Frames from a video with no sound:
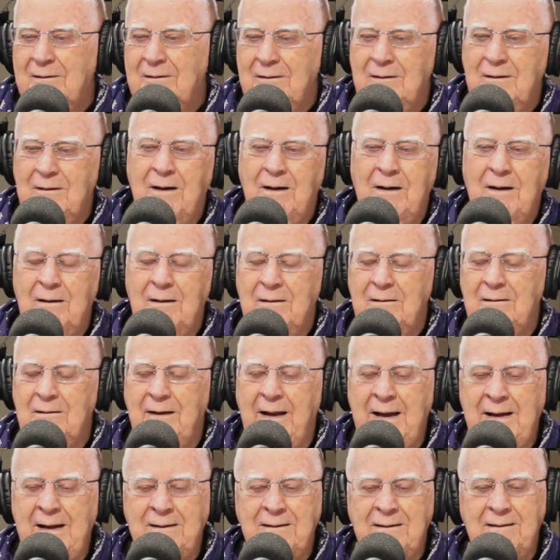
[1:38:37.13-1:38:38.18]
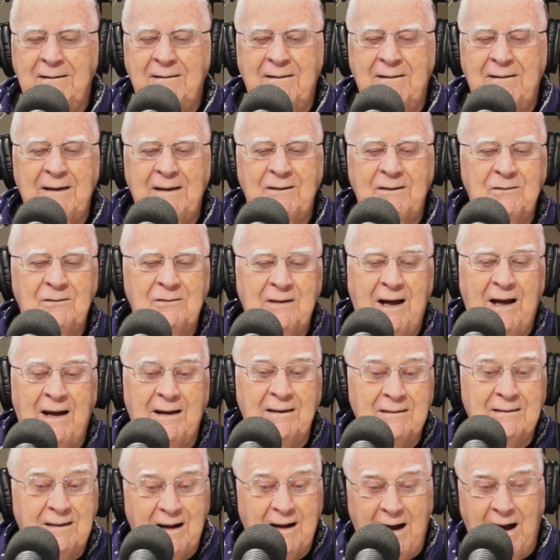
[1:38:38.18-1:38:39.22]
landed things
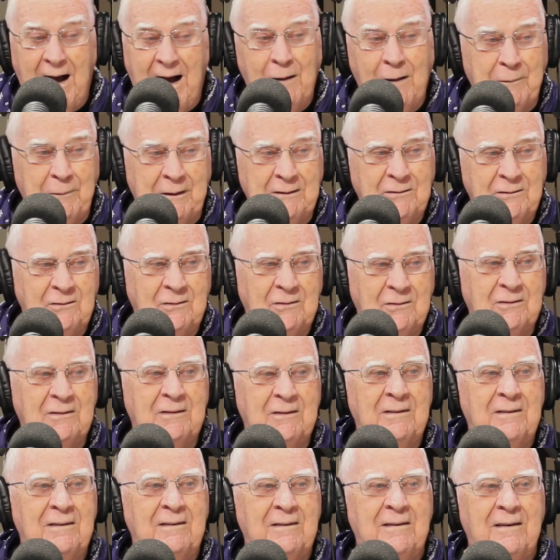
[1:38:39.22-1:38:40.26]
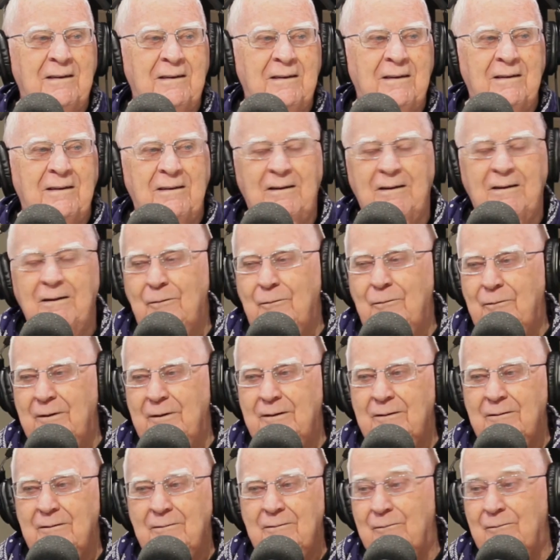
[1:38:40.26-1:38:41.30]
on comets. You know,
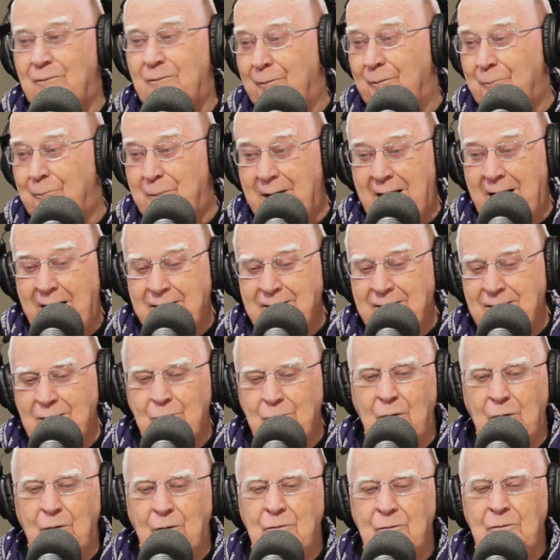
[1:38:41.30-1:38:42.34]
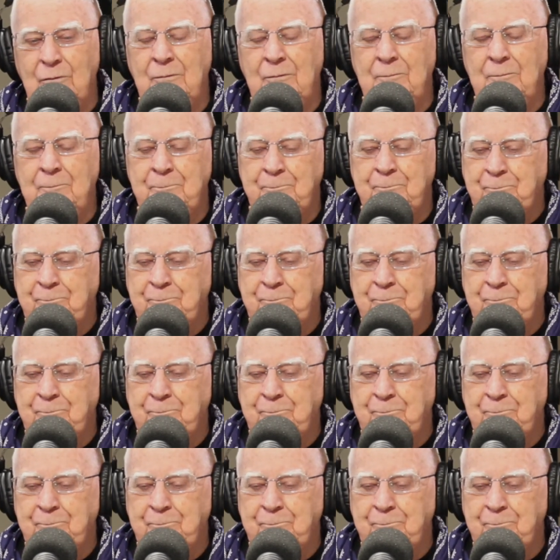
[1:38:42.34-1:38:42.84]
we've been on the moon.